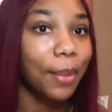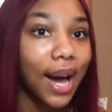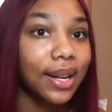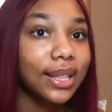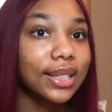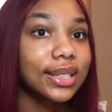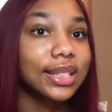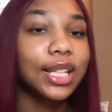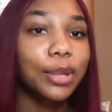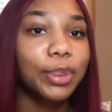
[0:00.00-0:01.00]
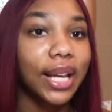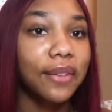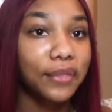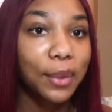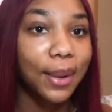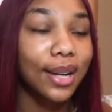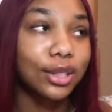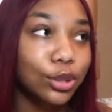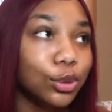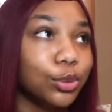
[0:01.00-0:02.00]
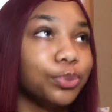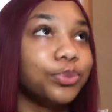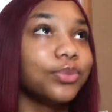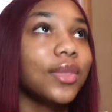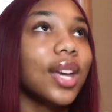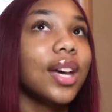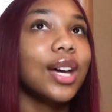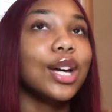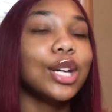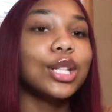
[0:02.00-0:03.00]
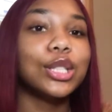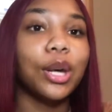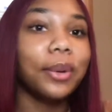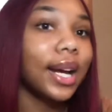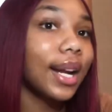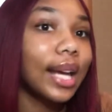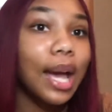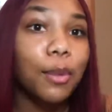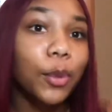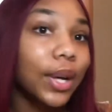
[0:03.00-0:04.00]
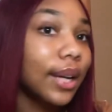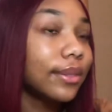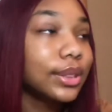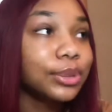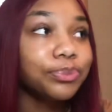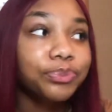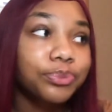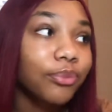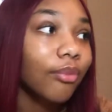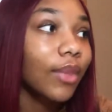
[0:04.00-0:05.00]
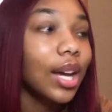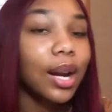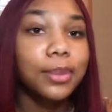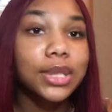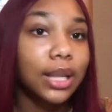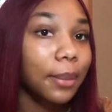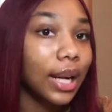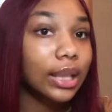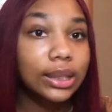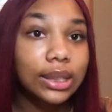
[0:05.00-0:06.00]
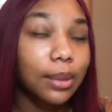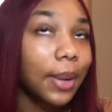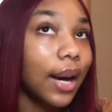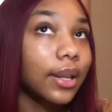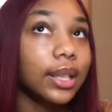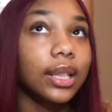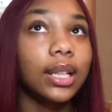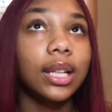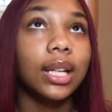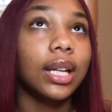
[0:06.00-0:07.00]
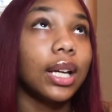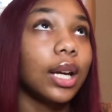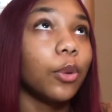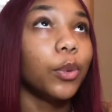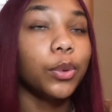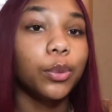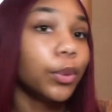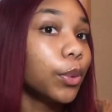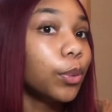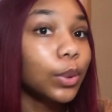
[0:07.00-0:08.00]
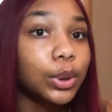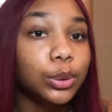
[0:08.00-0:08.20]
it because he played football too. So we had a game or whatever, and I'm telling my cousin about it and whoop.